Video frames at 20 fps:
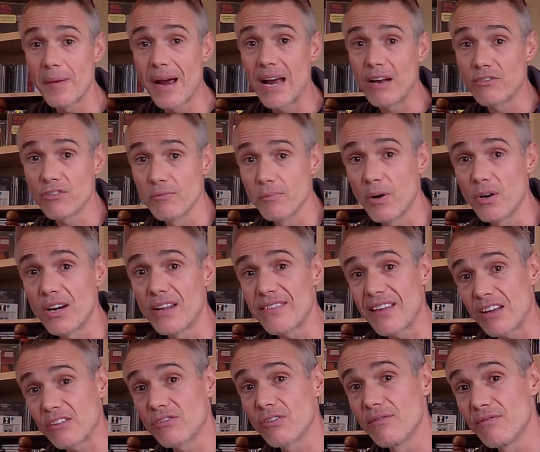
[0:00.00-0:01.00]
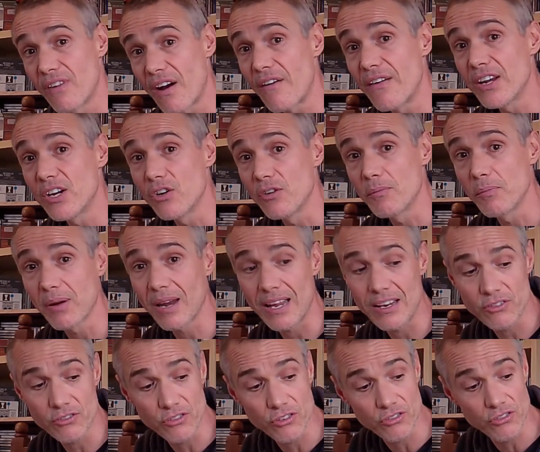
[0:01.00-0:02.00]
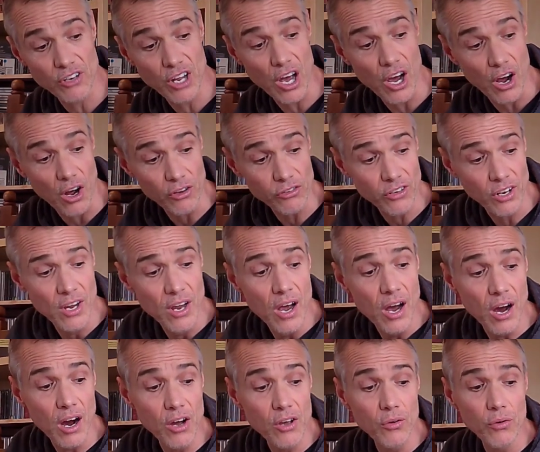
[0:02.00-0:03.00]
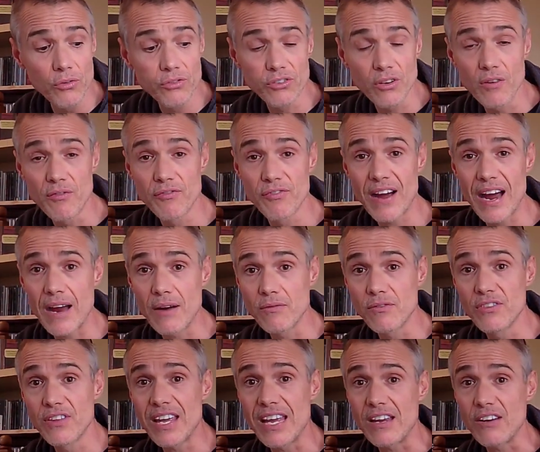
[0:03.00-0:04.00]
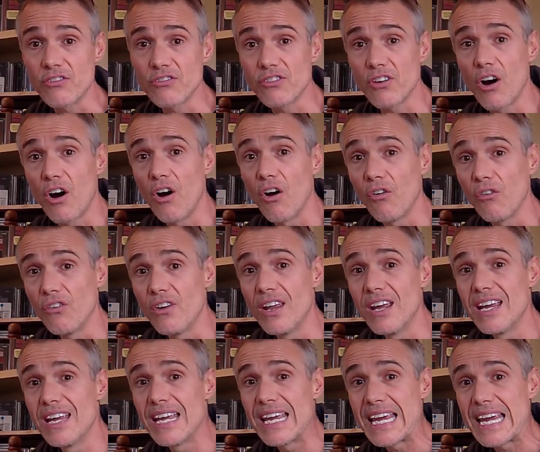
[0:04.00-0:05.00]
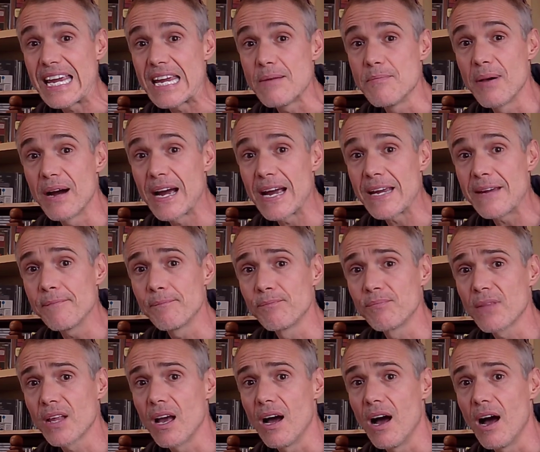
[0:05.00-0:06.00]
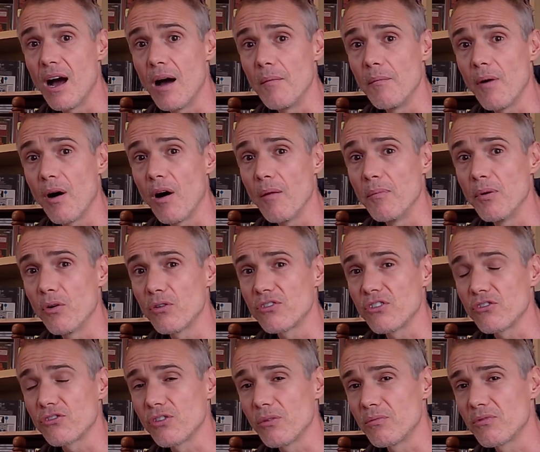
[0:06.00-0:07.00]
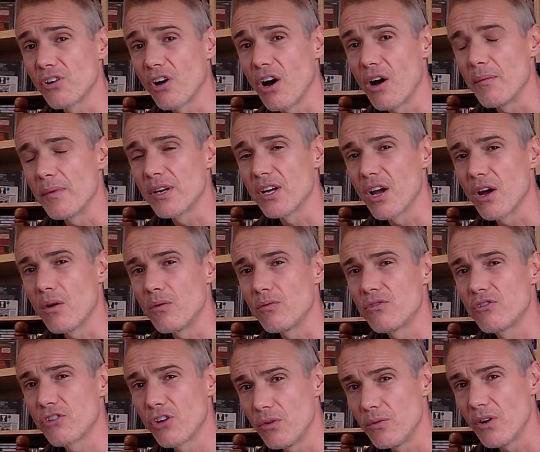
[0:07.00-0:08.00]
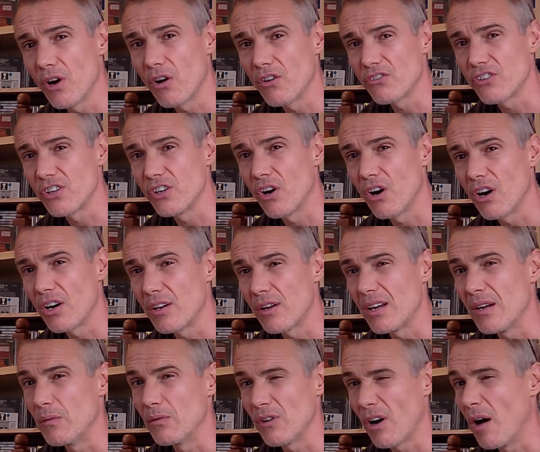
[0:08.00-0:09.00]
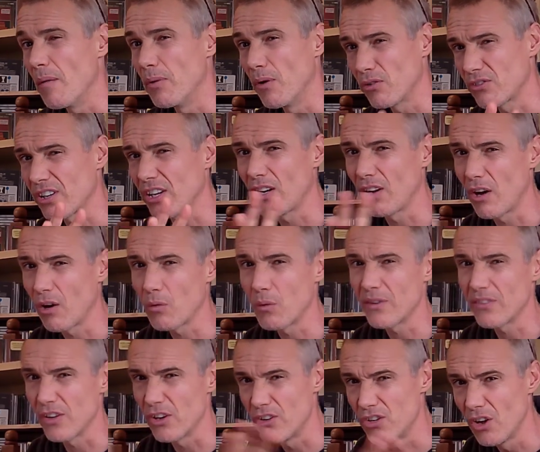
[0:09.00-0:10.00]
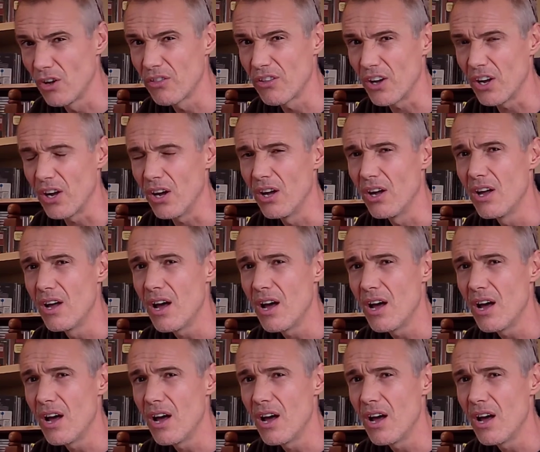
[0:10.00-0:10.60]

amount of money, that's a very good place to start. I also found this on eBay. I bought it some time ago, $2.99. I bought it along with another